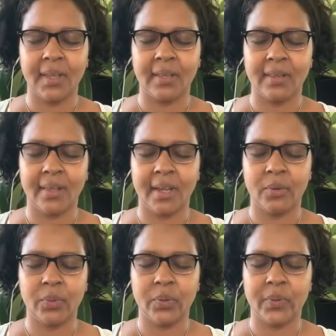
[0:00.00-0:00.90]
And
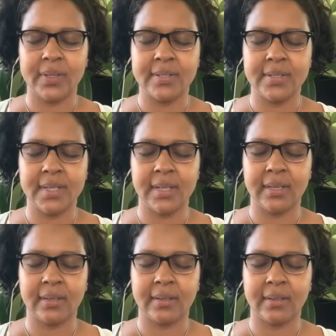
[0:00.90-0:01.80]
then we're going to
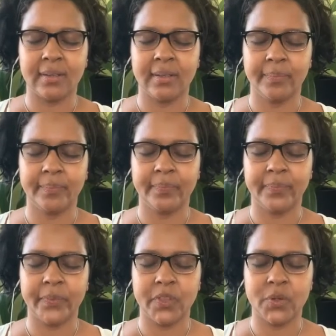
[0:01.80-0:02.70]
take
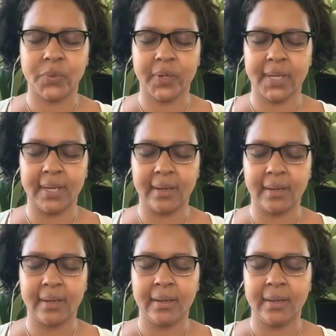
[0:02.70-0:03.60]
three
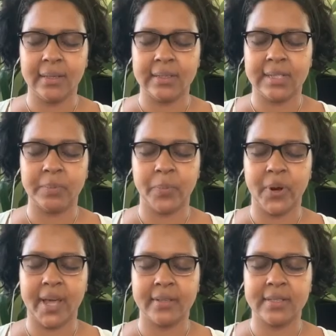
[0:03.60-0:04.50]
Deep
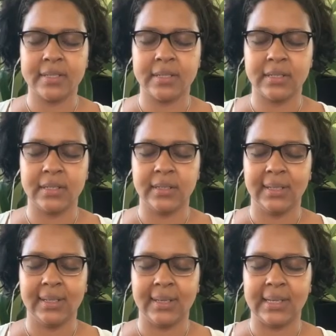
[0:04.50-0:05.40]
breaths,
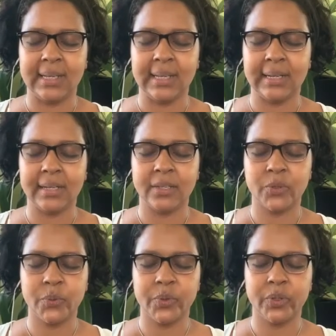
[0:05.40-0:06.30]
inhaling
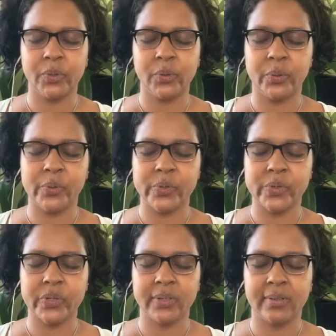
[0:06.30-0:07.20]
through the
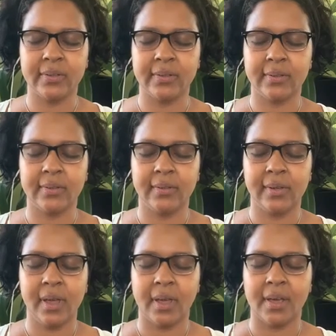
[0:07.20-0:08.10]
nose
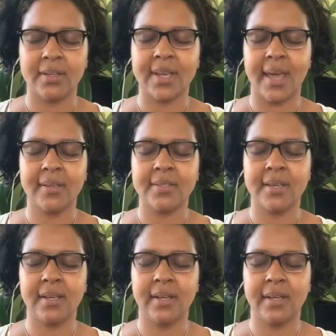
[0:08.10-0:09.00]
and
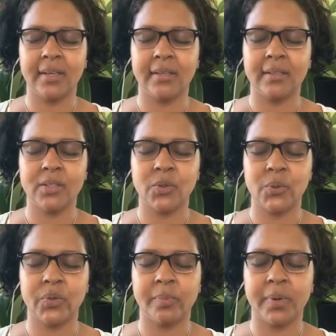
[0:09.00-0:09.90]
exhaling
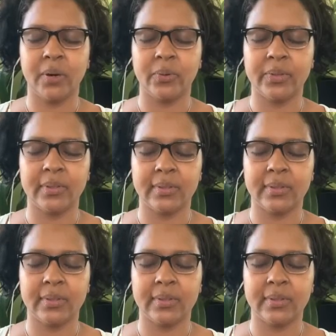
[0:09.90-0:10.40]
through the mouth.